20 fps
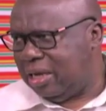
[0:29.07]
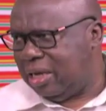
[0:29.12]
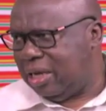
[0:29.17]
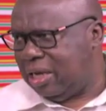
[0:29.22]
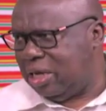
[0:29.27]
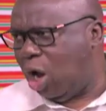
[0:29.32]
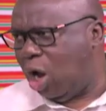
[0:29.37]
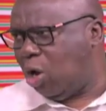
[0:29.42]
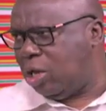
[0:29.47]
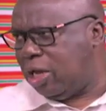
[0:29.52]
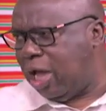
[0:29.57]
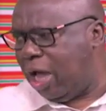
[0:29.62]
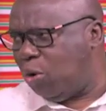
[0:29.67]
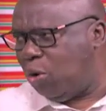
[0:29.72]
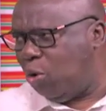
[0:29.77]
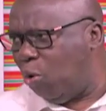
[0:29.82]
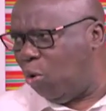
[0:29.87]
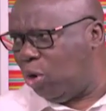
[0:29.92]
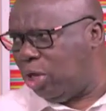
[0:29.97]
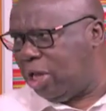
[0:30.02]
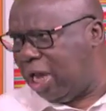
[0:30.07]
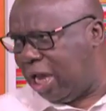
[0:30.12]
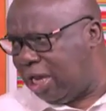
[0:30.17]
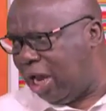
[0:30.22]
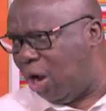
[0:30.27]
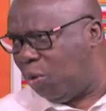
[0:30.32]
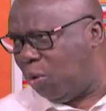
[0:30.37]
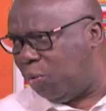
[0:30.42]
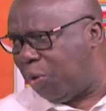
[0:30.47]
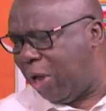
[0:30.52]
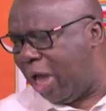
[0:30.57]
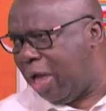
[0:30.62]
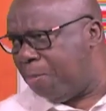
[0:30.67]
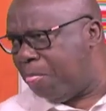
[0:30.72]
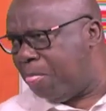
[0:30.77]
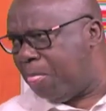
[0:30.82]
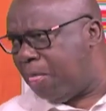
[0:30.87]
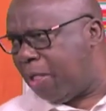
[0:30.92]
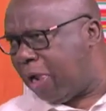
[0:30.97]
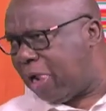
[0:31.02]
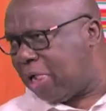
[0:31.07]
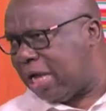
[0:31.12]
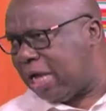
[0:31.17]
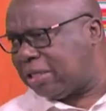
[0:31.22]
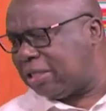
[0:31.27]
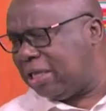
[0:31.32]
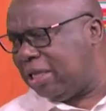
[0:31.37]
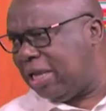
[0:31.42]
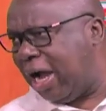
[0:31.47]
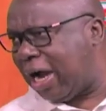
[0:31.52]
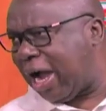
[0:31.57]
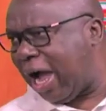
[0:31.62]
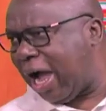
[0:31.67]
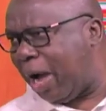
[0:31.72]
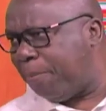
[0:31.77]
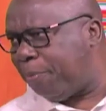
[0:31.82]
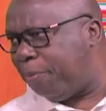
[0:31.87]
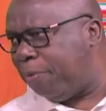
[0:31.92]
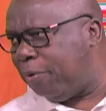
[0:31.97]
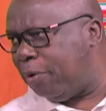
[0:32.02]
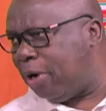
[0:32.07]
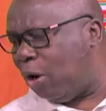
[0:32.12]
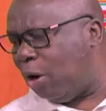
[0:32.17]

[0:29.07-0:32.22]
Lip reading: You see, young couple,